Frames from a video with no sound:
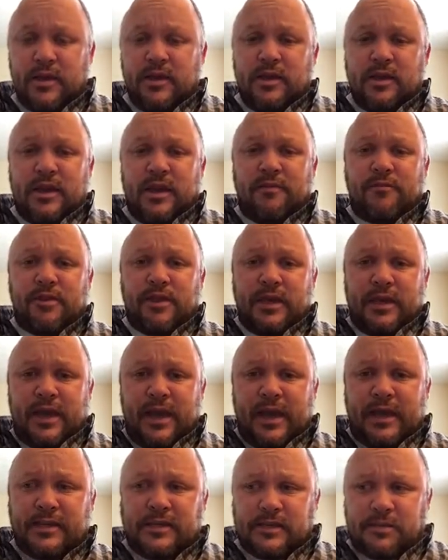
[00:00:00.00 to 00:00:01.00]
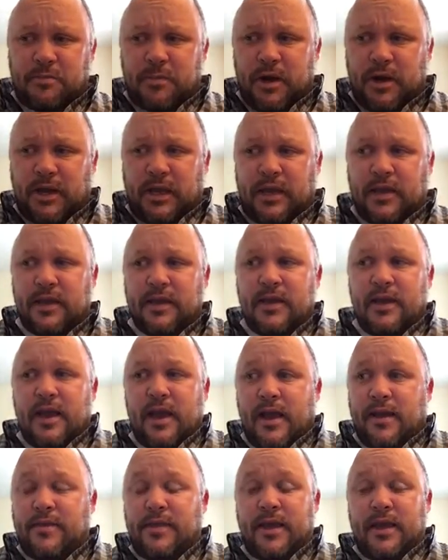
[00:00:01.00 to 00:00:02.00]
You give her the gas money,
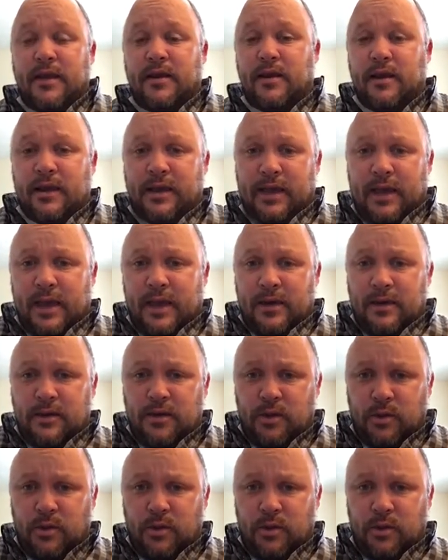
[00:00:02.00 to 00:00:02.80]
and then again